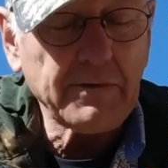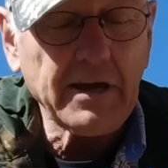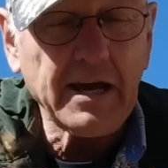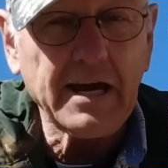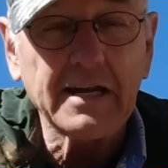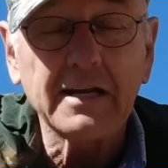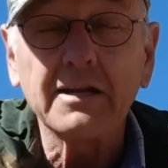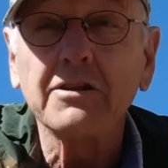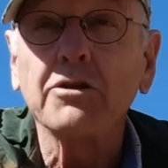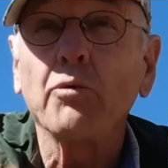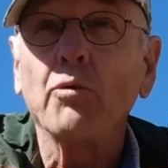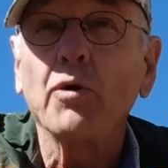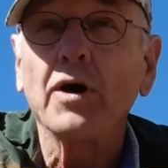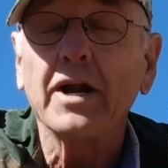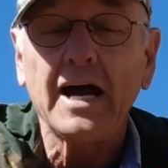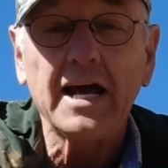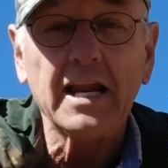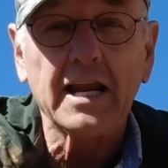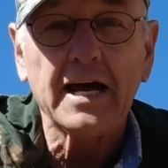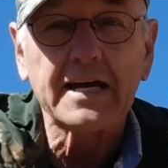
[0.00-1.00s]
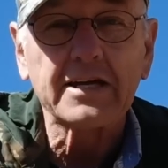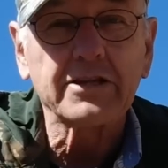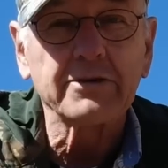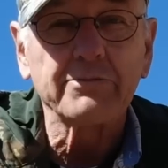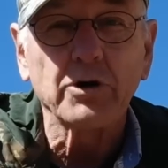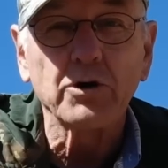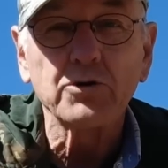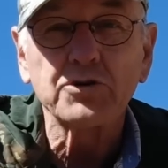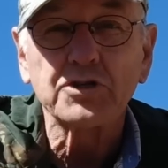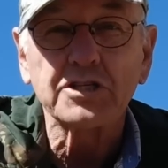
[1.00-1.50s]
And the one I like
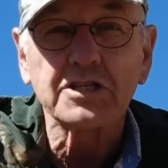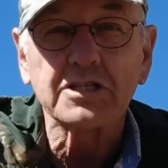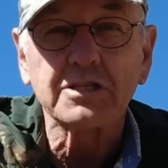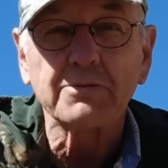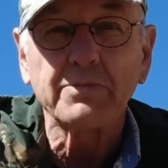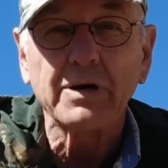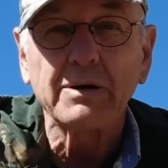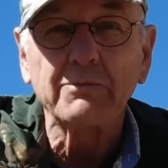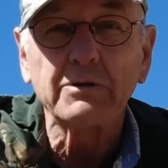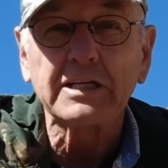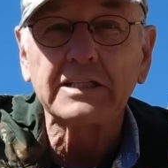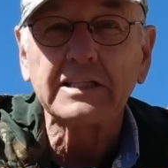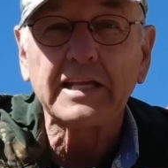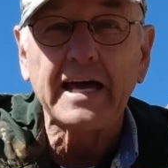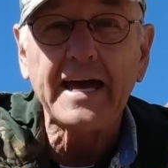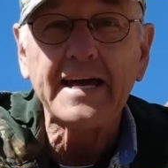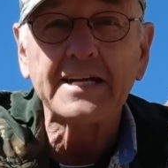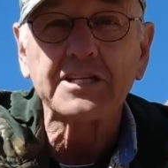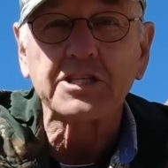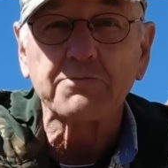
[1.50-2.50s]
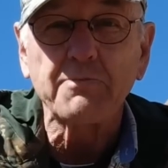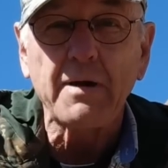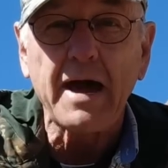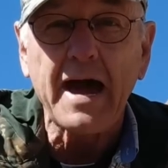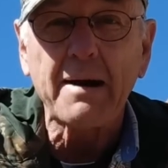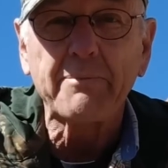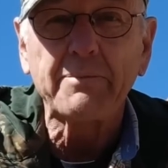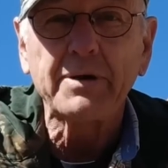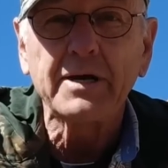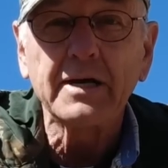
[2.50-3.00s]
the most is the public lands
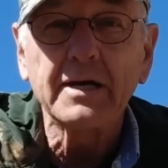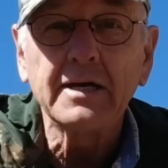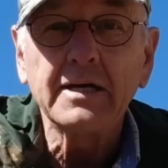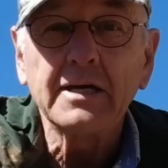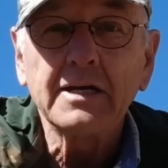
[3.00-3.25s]
map,